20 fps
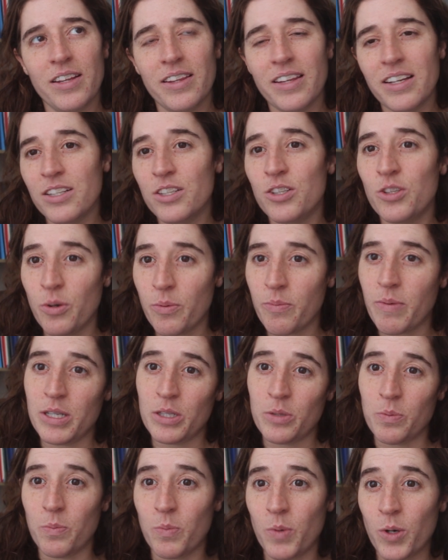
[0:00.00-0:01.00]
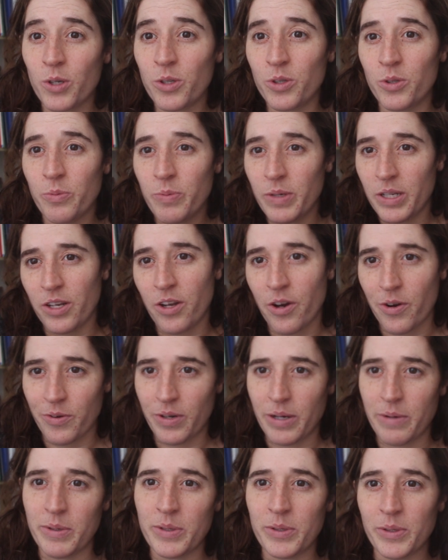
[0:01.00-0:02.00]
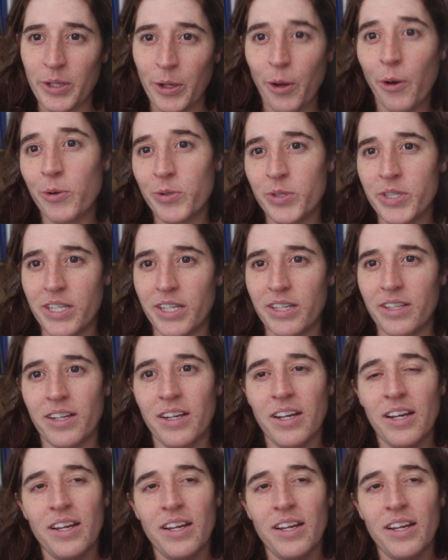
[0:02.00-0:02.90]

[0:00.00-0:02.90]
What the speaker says: there is so much more to be known about the ocean.